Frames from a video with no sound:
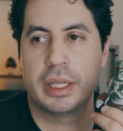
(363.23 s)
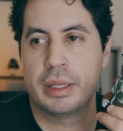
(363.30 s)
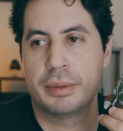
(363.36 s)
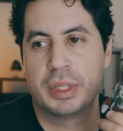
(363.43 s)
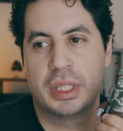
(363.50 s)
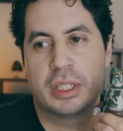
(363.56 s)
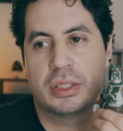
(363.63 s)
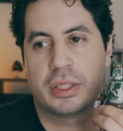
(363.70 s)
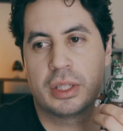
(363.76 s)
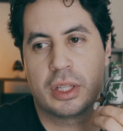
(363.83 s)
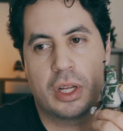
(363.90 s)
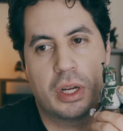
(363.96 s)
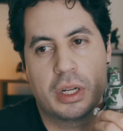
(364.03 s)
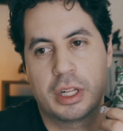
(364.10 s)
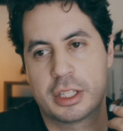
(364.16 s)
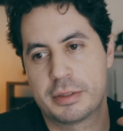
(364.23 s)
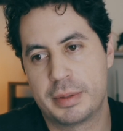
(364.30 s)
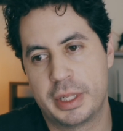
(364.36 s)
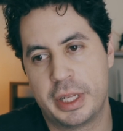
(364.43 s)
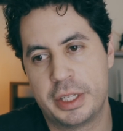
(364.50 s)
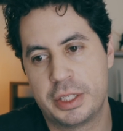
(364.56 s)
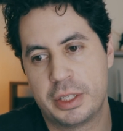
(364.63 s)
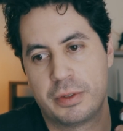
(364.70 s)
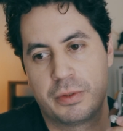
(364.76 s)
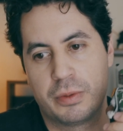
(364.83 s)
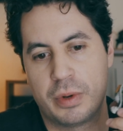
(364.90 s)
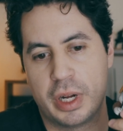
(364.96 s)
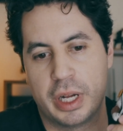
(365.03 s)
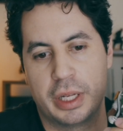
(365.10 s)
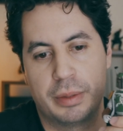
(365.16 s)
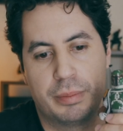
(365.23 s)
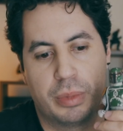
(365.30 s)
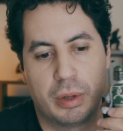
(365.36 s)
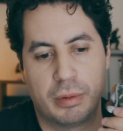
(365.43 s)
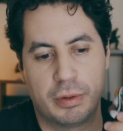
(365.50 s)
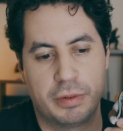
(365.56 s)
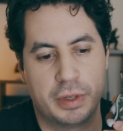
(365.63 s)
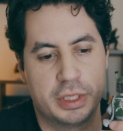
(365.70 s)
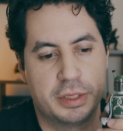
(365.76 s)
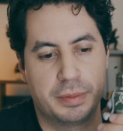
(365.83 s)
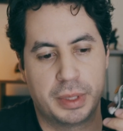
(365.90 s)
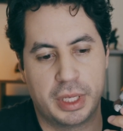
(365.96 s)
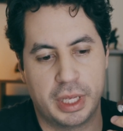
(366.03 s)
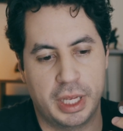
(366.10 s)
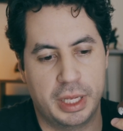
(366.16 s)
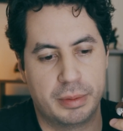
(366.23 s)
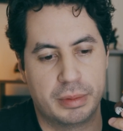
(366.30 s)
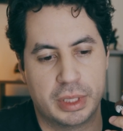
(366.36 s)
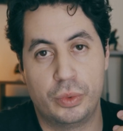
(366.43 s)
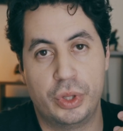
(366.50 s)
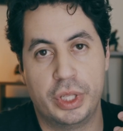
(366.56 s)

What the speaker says: I mean, there's a long explanation of why Boba Fett's became